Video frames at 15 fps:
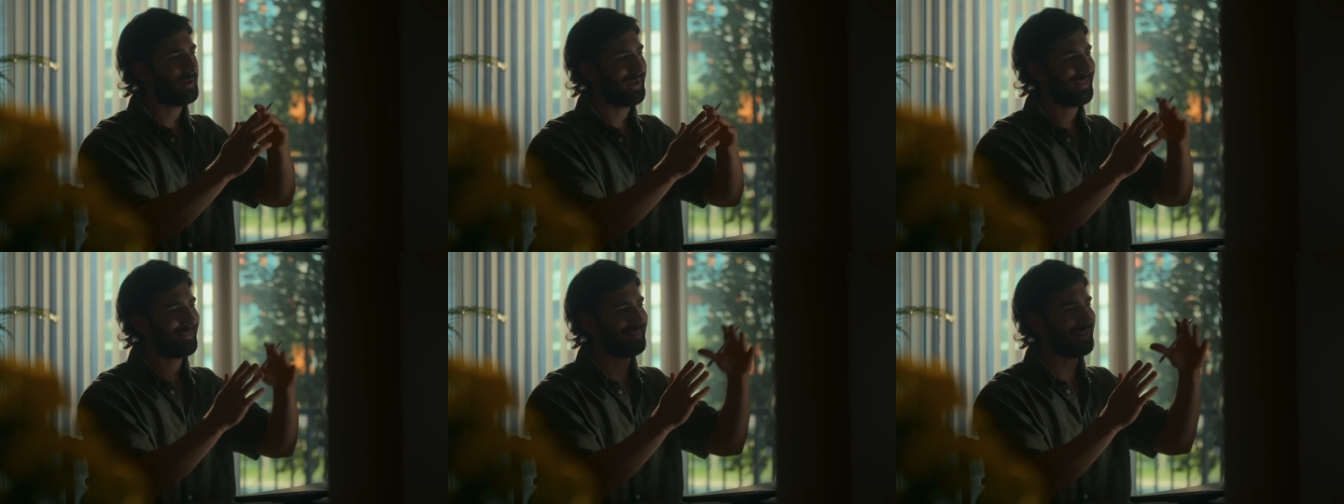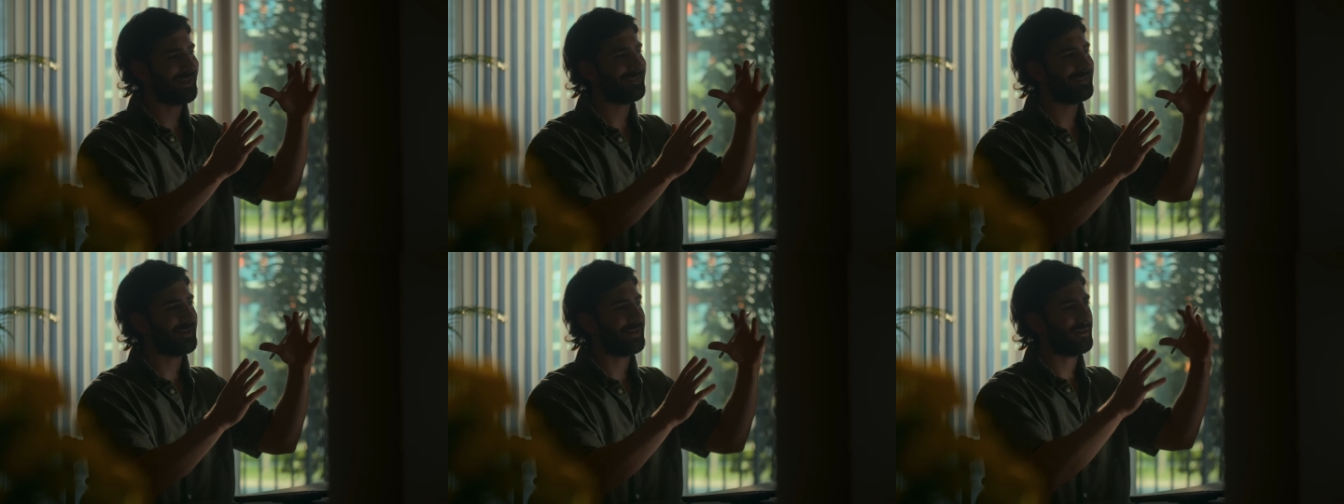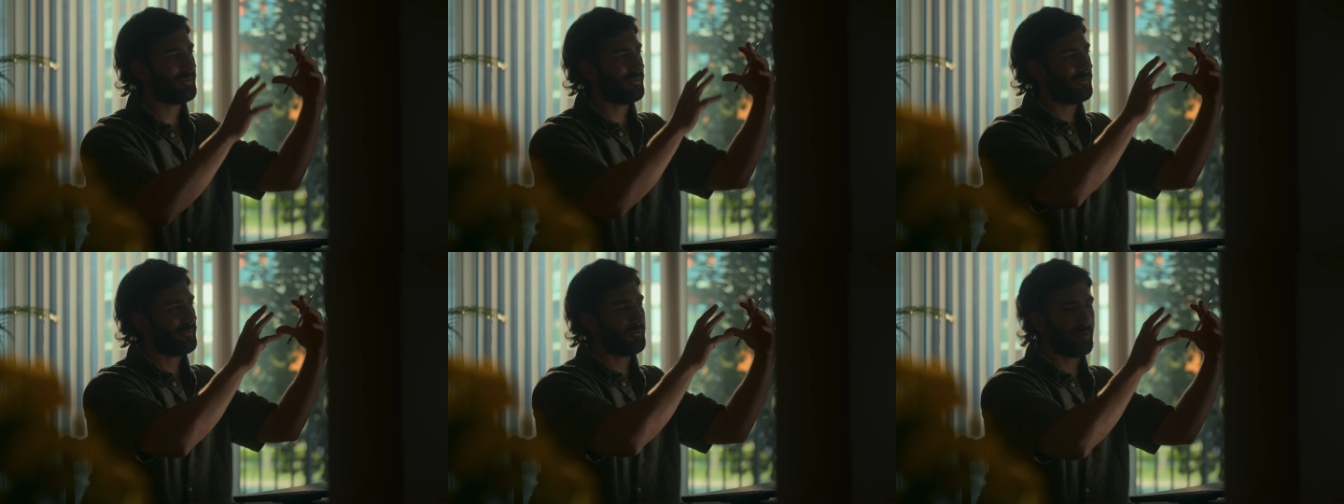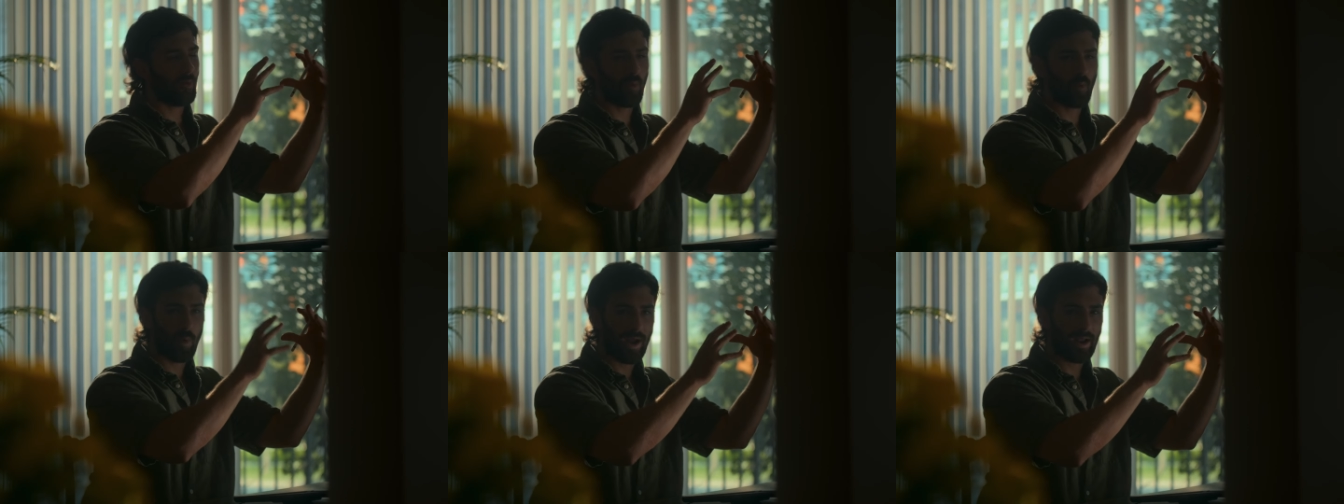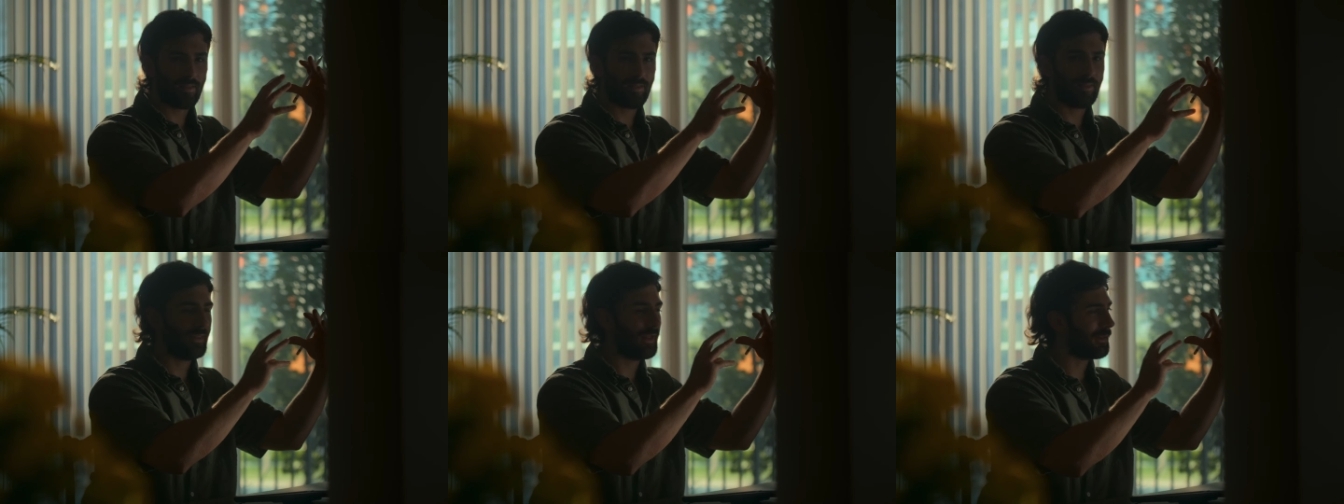and then
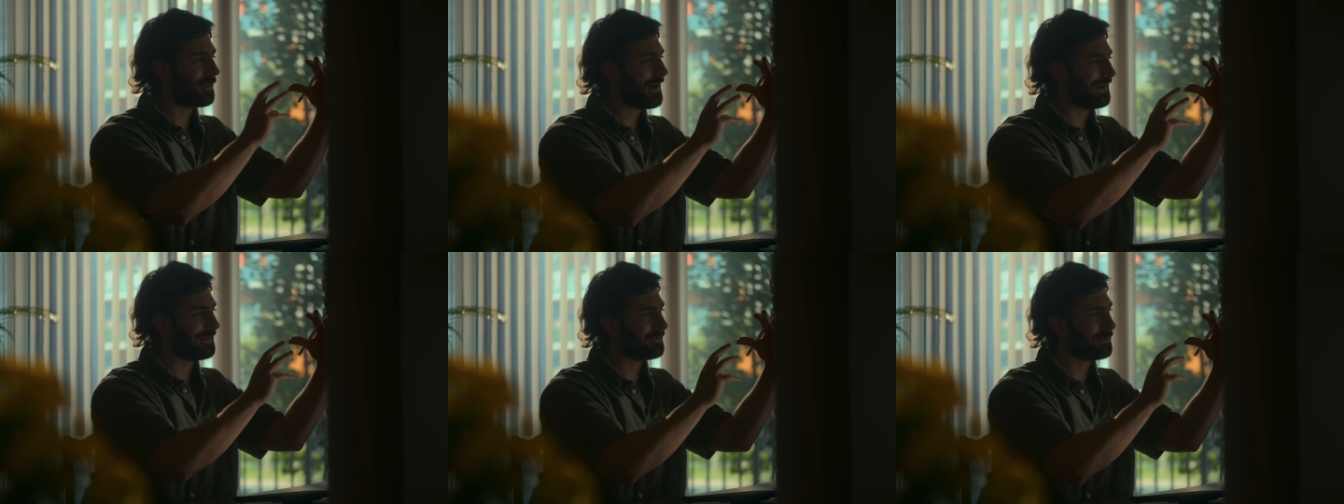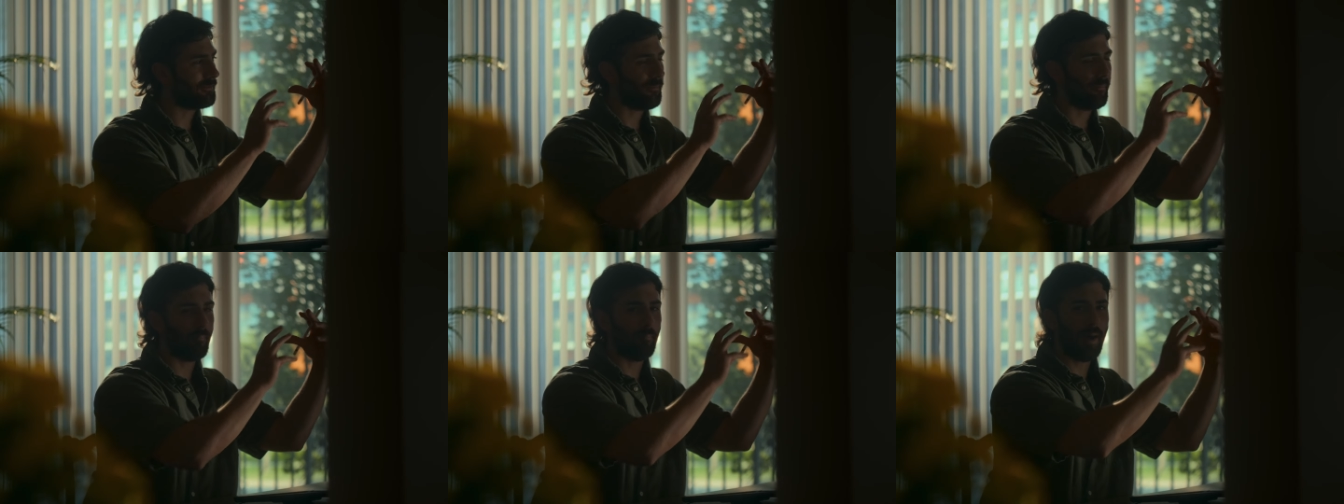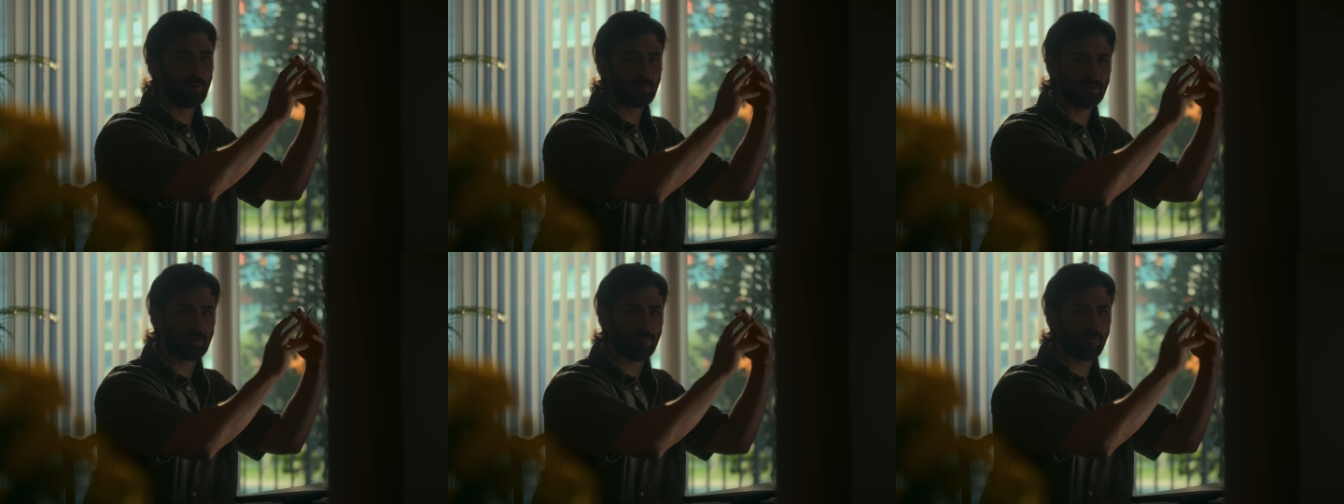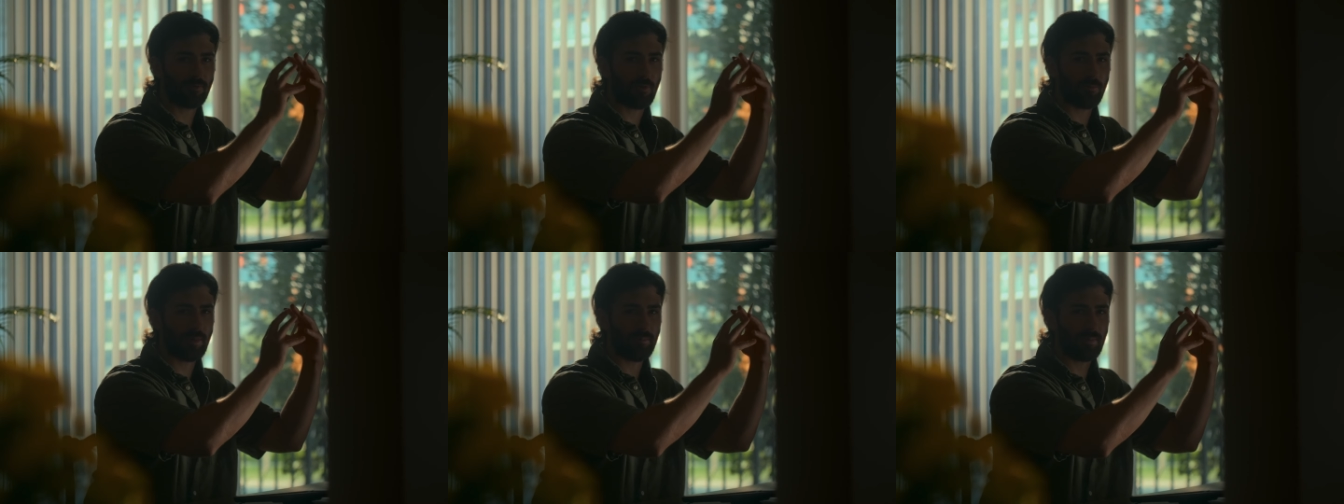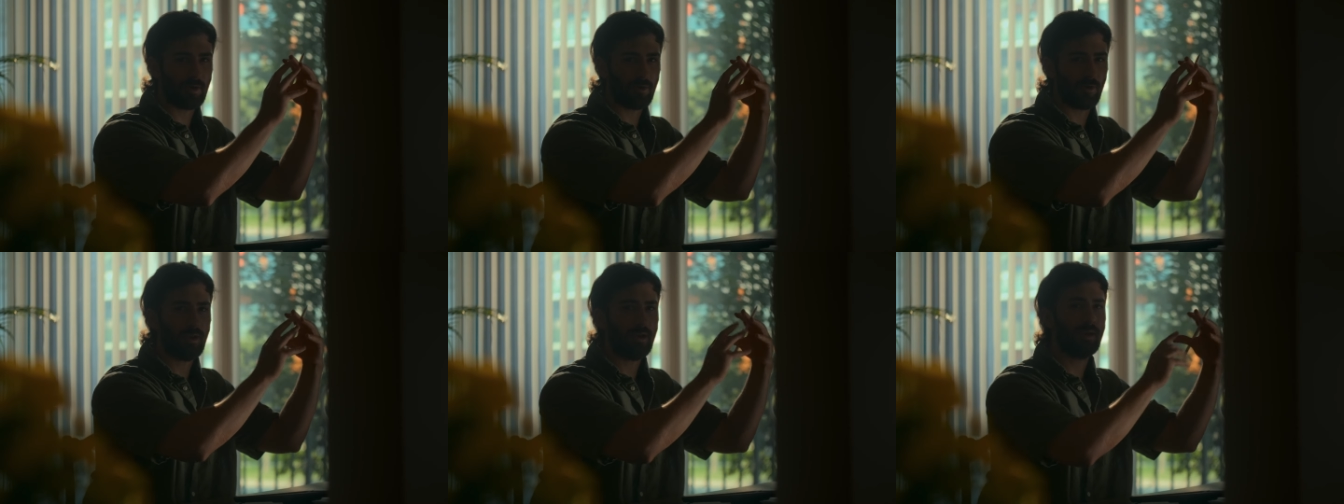when the light bouncing from the
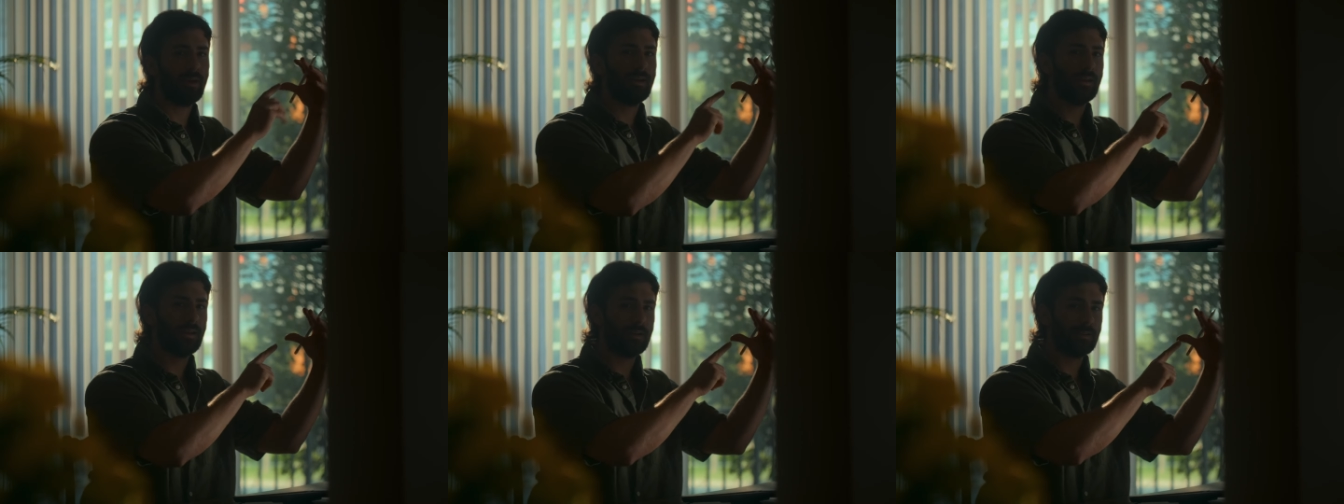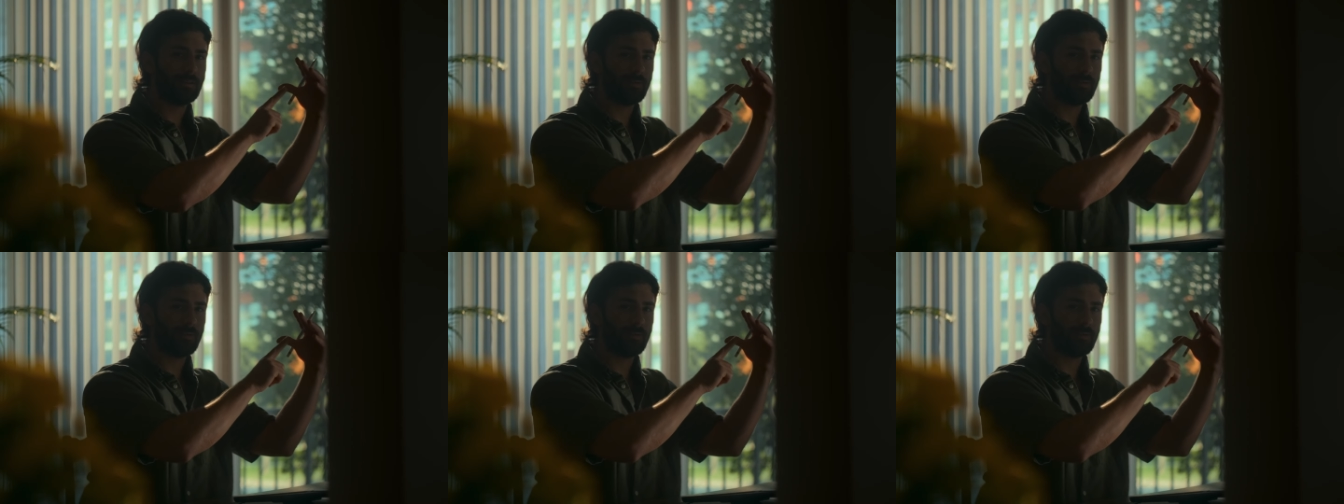mirror, it